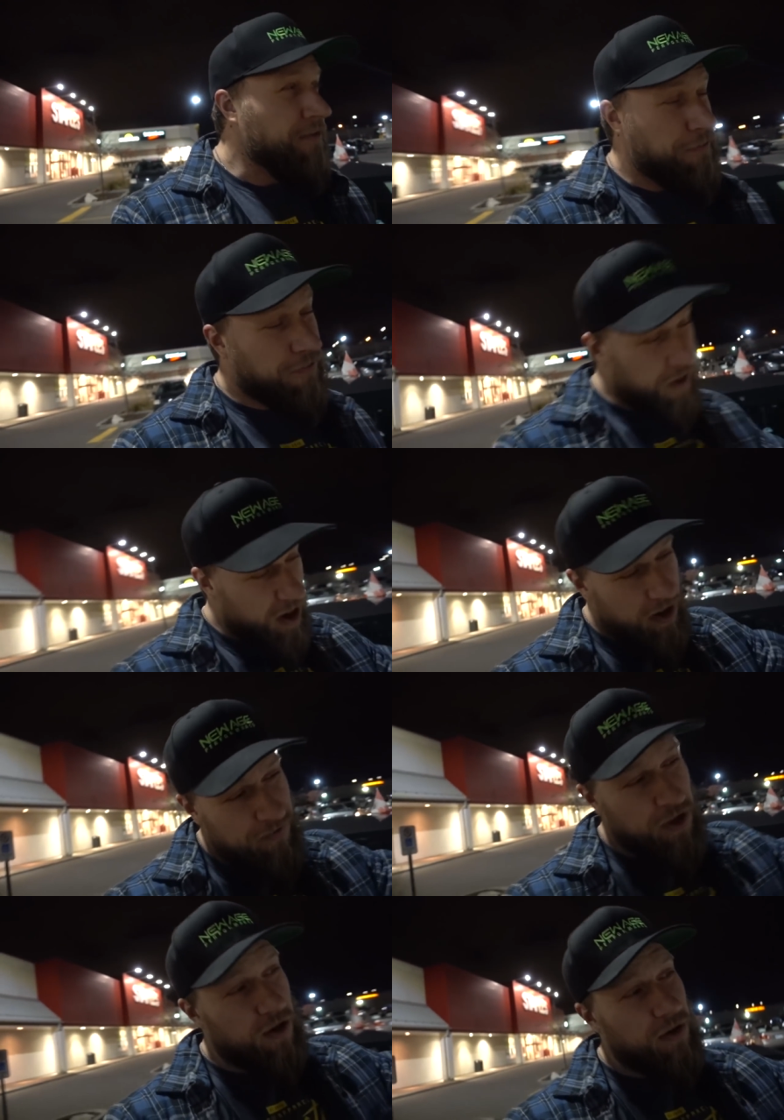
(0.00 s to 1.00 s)
in front
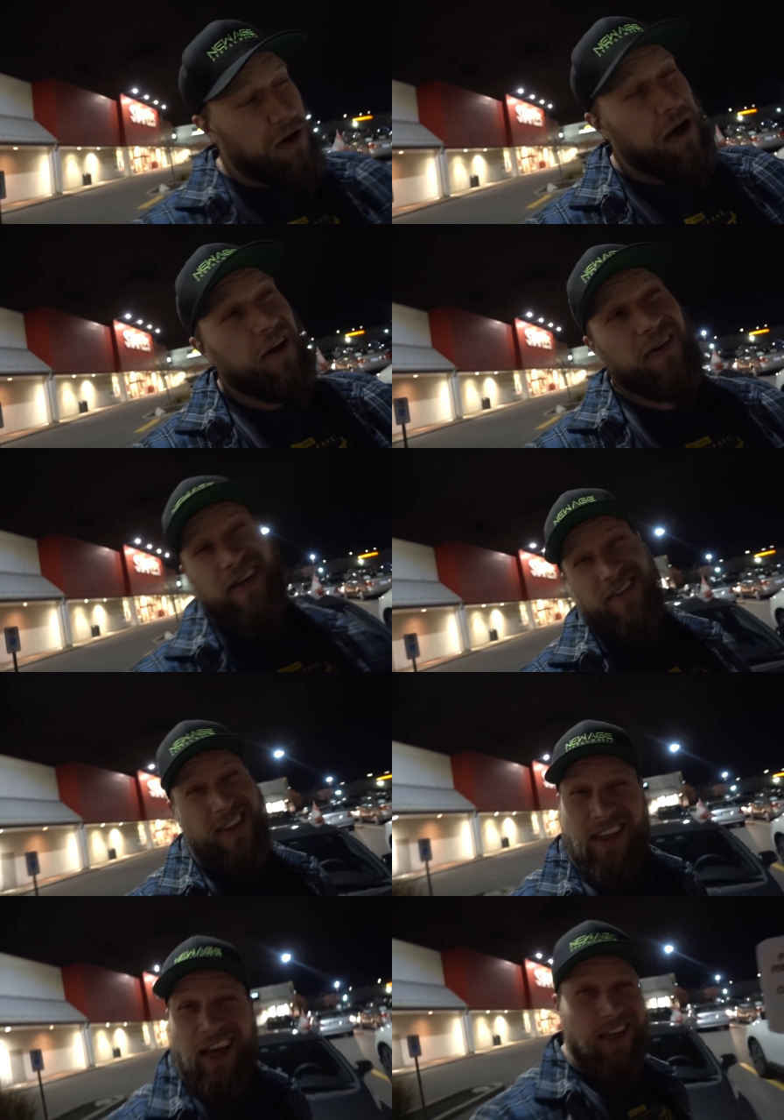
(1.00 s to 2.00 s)
of you, rather
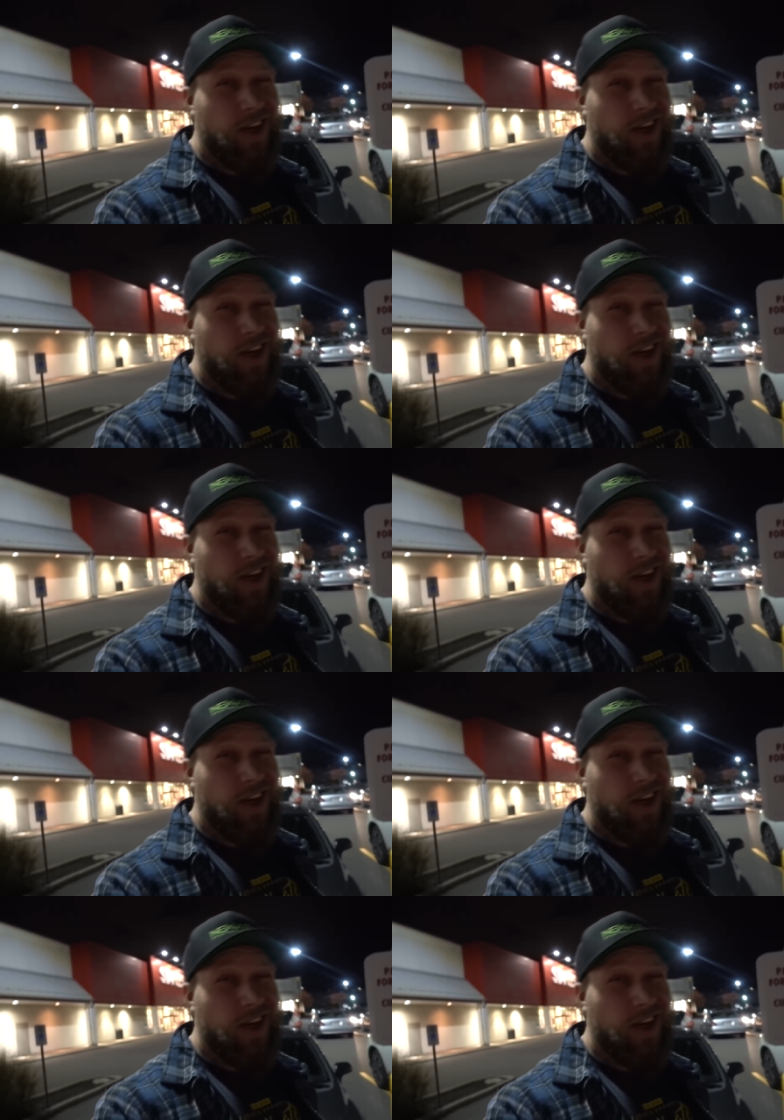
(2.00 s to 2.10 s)
than like